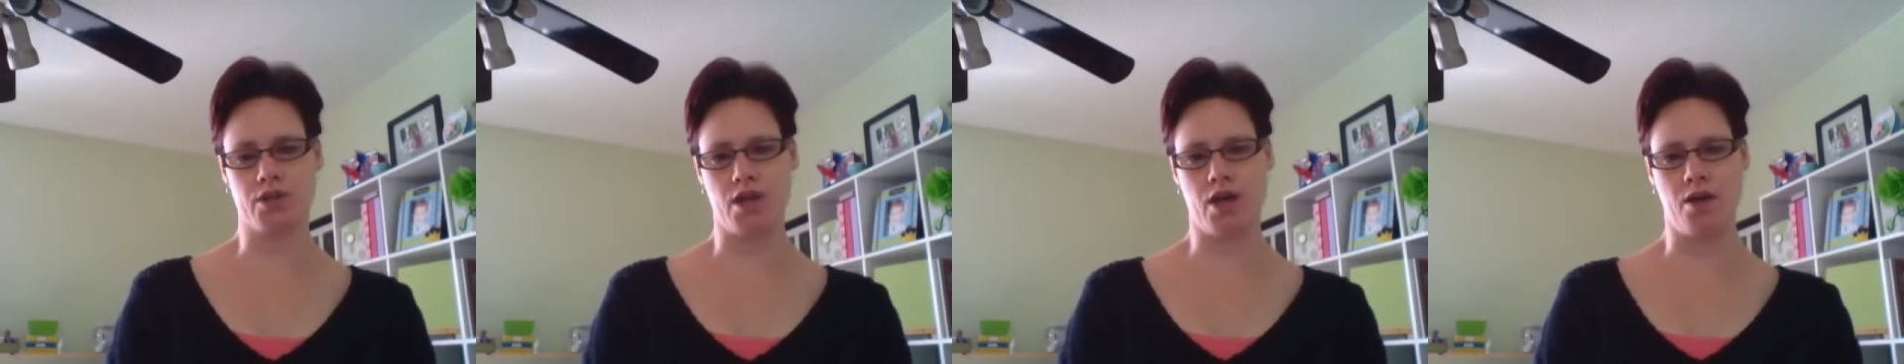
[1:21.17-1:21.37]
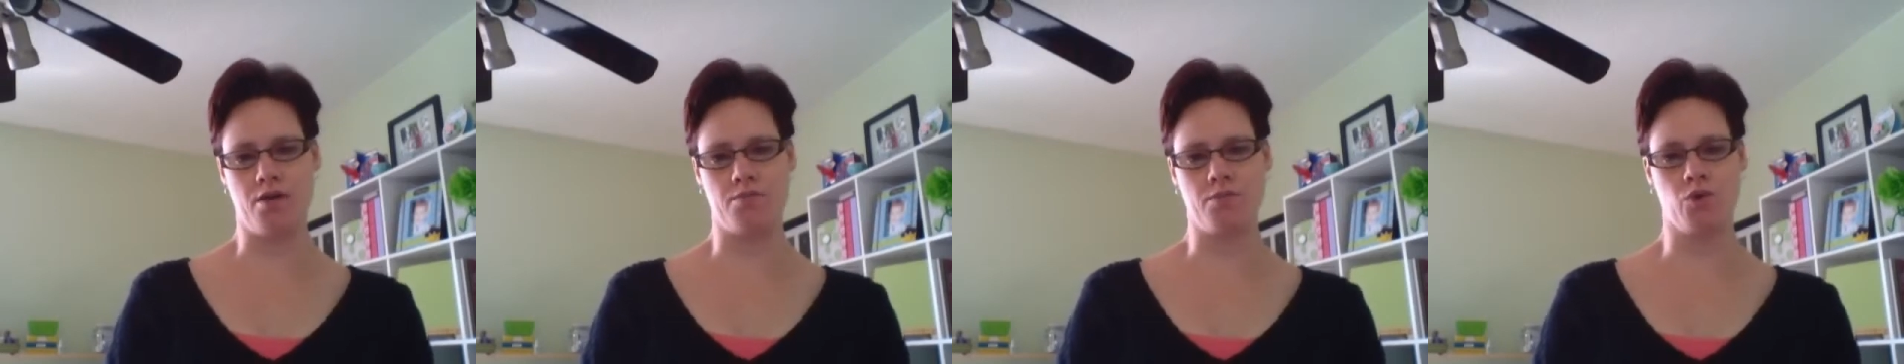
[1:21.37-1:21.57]

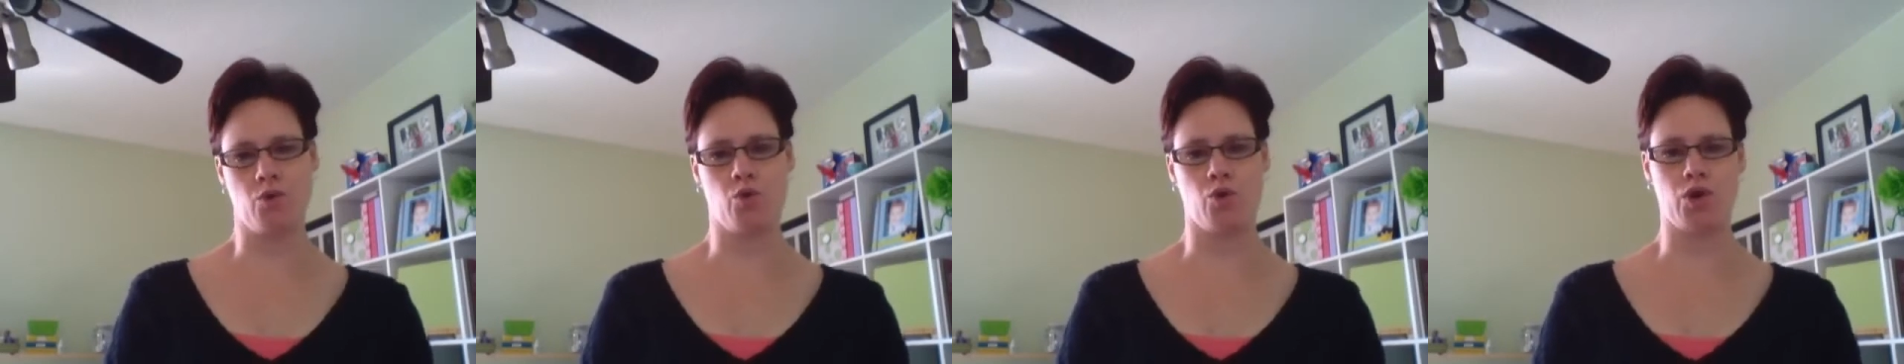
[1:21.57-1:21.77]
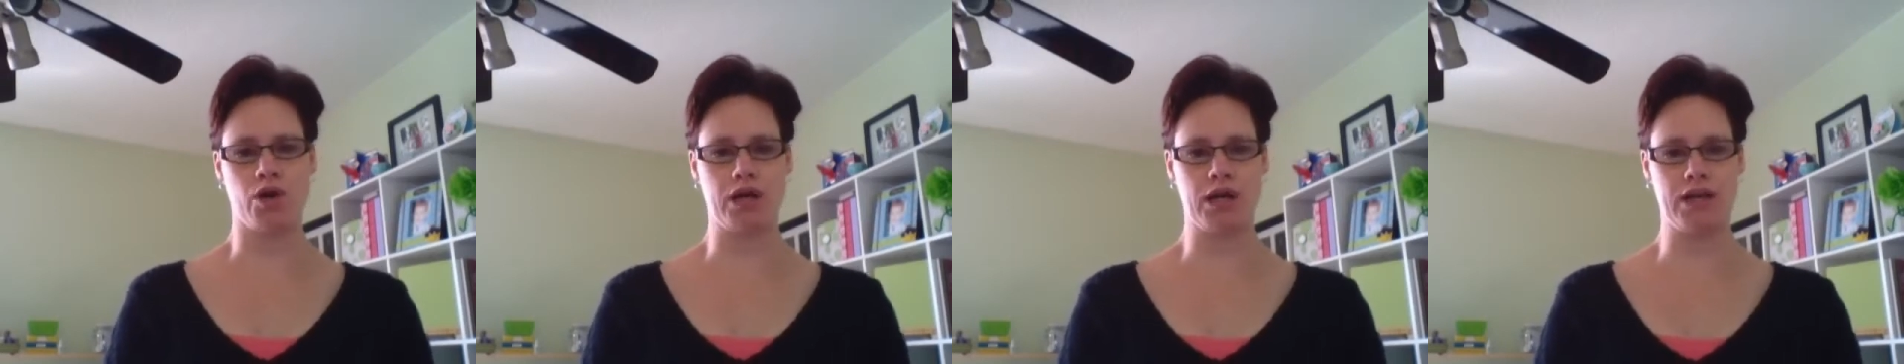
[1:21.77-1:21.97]
them
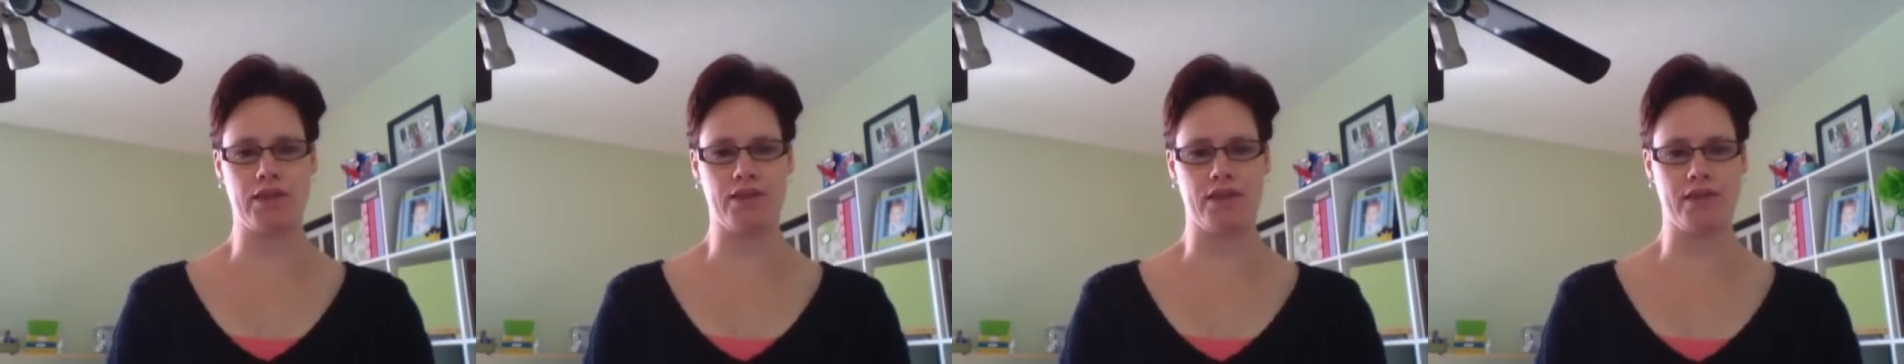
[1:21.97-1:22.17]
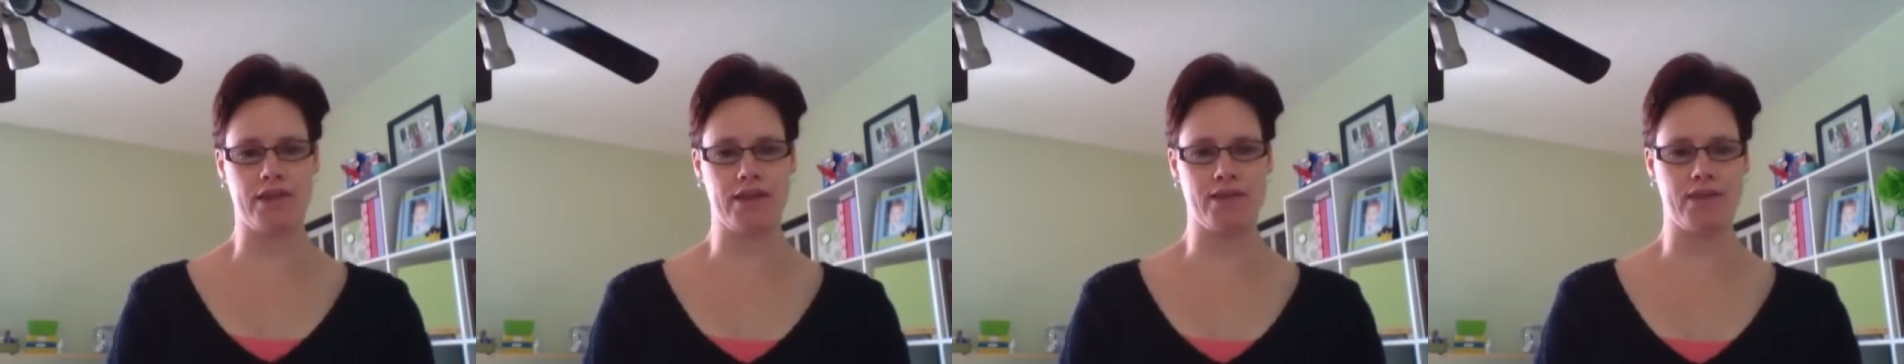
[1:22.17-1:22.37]
or
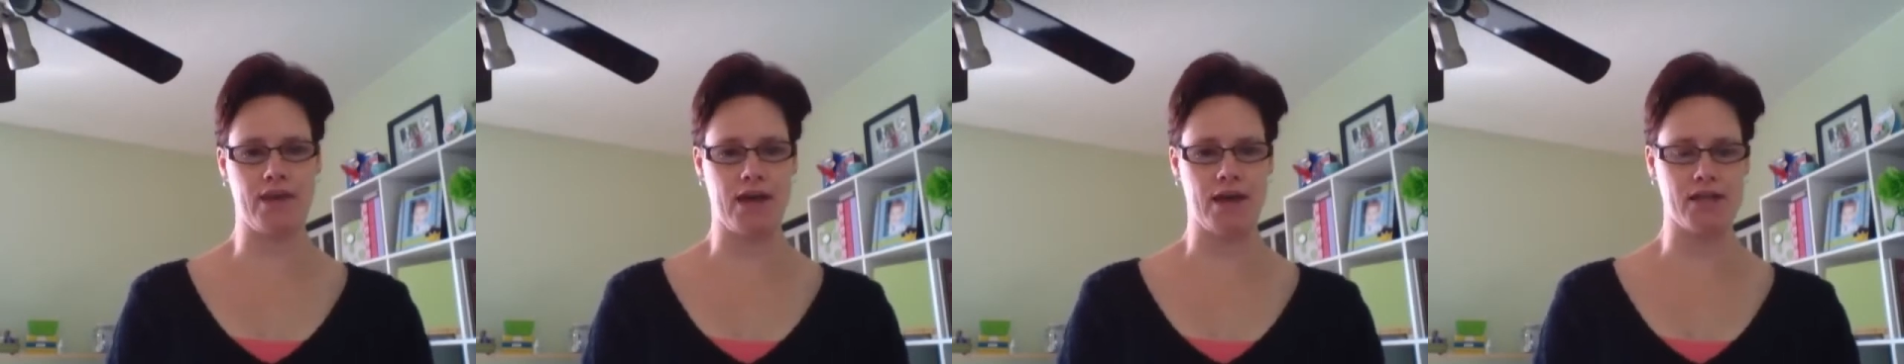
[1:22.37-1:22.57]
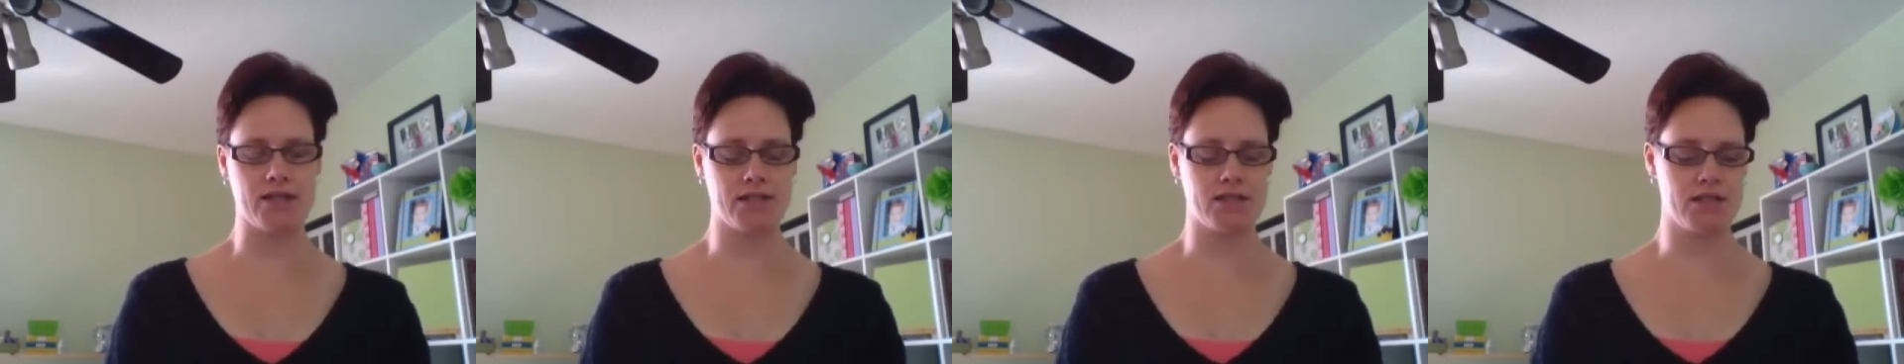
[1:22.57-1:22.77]
anything like
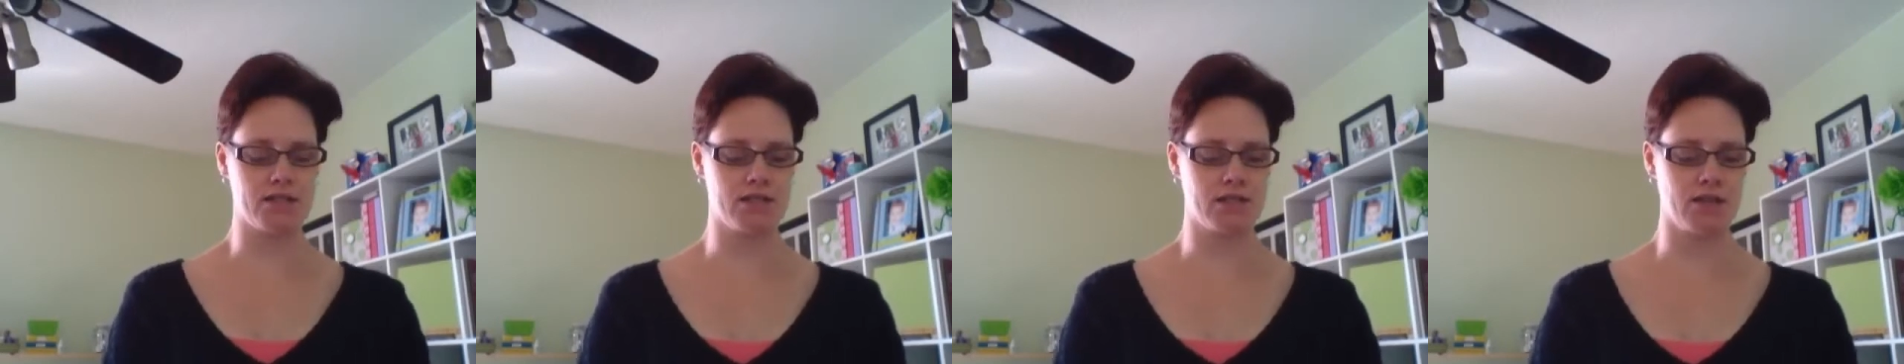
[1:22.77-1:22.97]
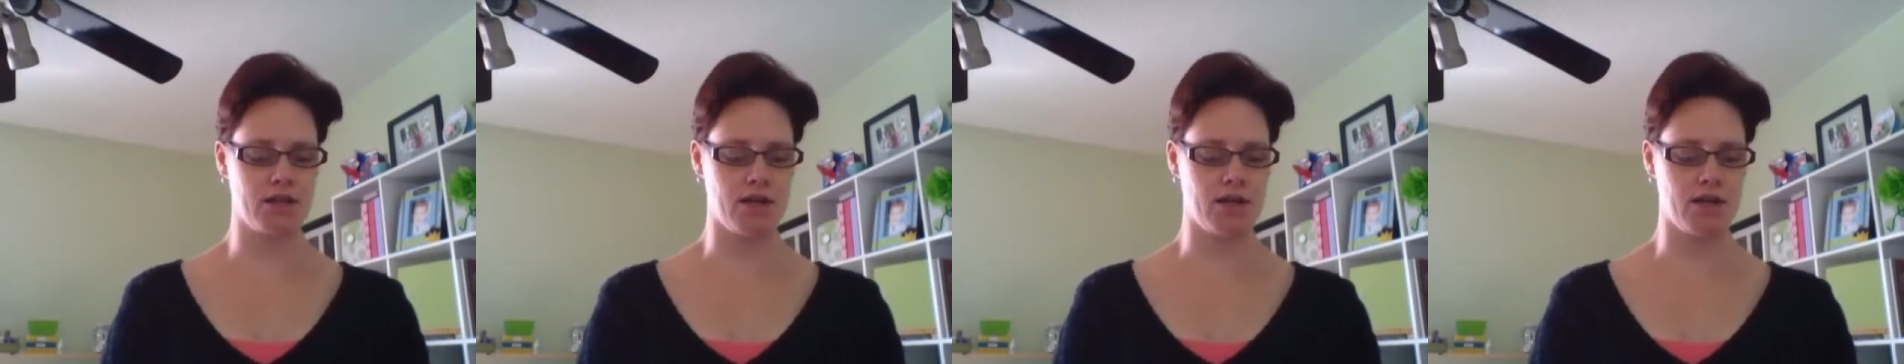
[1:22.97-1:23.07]
that.